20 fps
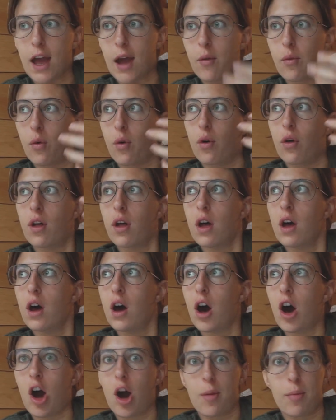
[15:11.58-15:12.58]
I will
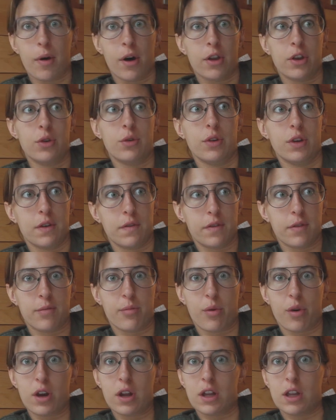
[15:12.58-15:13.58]
hop onto a different
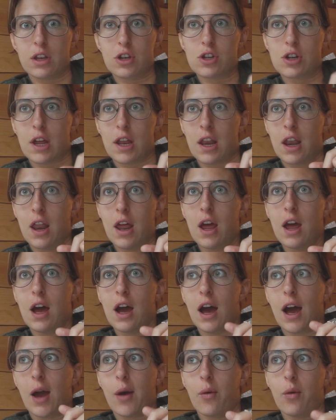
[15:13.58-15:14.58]
bridge and
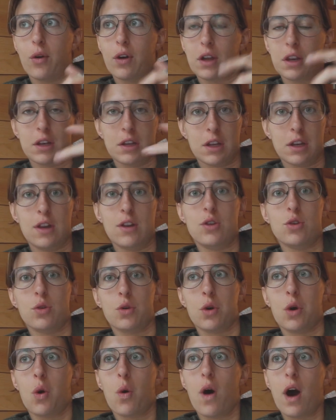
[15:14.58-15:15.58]
I will continue to
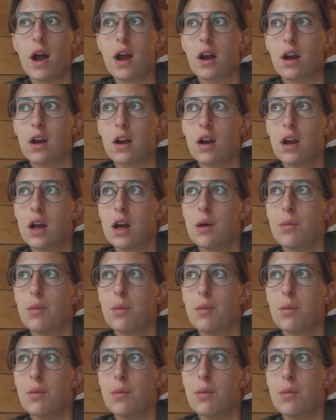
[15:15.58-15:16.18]
inquire,